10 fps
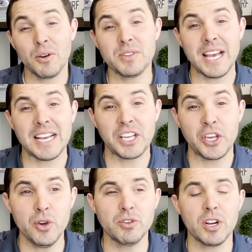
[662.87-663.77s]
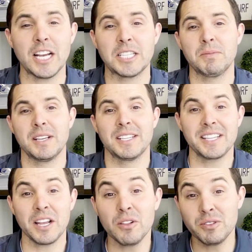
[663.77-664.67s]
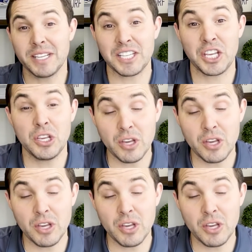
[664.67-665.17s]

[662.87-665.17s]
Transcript: Luke's has a huge St. Luke's has a